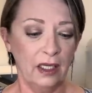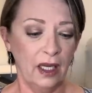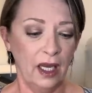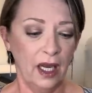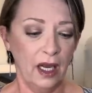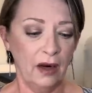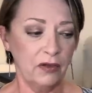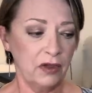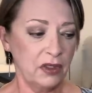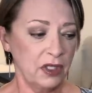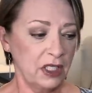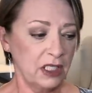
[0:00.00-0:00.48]

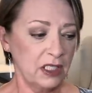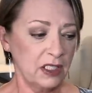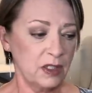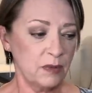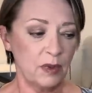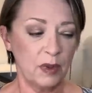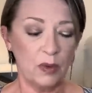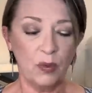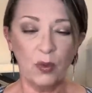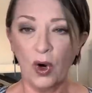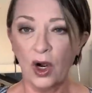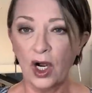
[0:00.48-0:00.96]
Everything has
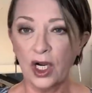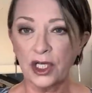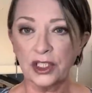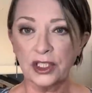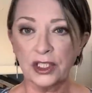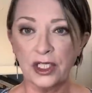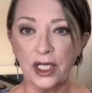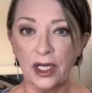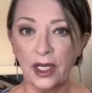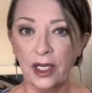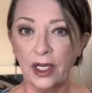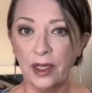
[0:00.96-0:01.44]
been
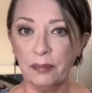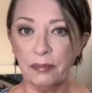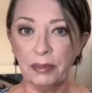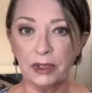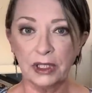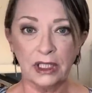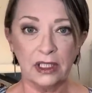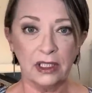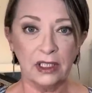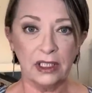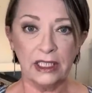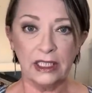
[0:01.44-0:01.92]
washed up
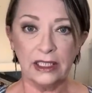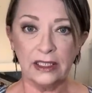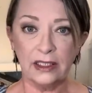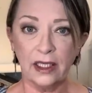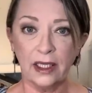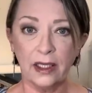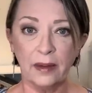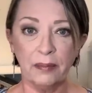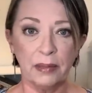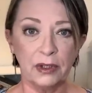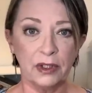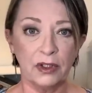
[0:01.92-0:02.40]
and cleaned
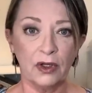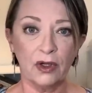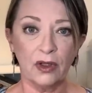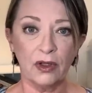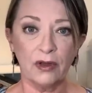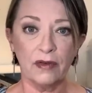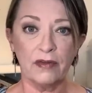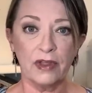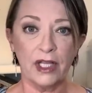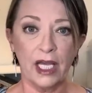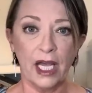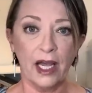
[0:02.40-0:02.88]
up and all
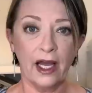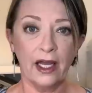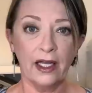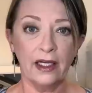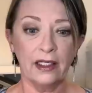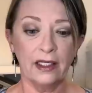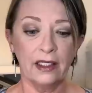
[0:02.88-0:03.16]
of that.